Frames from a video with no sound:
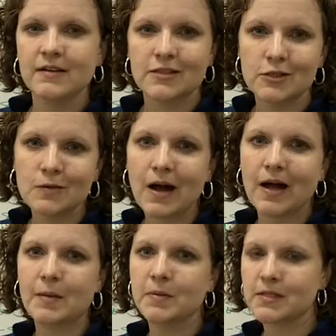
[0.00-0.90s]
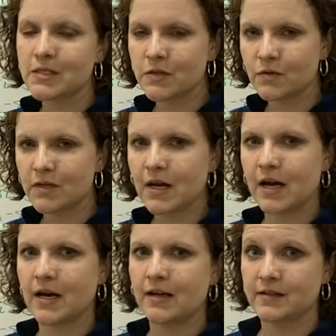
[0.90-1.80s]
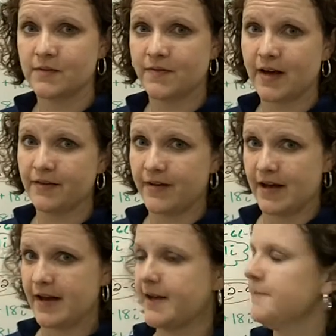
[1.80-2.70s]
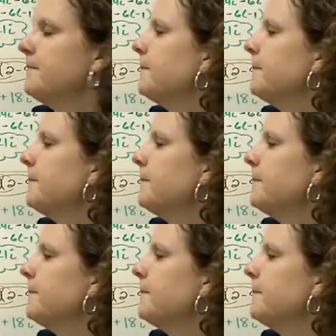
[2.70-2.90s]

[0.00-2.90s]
2i plus 3i is 5i.